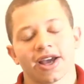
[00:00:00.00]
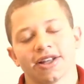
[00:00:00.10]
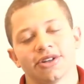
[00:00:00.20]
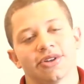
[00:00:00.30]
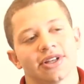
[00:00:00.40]

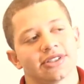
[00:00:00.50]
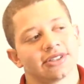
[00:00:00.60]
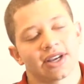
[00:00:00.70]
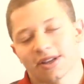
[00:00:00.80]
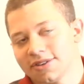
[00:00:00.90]
do this,
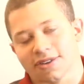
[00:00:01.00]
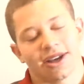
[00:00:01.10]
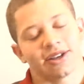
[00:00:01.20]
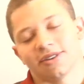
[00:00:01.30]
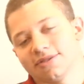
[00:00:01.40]
I can,
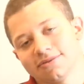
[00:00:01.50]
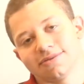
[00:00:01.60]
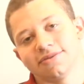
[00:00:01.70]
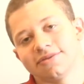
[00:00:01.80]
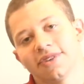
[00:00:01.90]
and
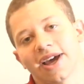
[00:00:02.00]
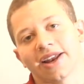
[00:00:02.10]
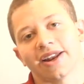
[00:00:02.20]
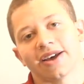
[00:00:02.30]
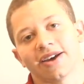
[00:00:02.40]

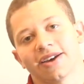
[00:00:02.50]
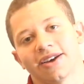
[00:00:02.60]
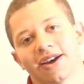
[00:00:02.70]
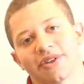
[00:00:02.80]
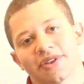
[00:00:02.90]

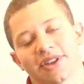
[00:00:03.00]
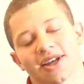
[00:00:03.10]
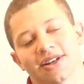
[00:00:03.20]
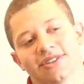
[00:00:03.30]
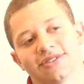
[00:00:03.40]
I don't think
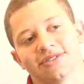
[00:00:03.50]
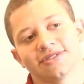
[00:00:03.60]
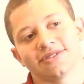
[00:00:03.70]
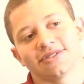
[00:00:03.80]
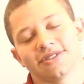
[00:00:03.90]
that
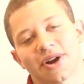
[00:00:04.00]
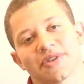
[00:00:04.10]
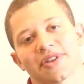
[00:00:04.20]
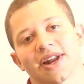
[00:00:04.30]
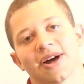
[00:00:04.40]

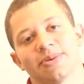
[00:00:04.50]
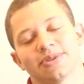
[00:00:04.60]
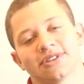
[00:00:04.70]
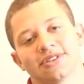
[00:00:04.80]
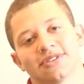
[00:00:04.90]
helps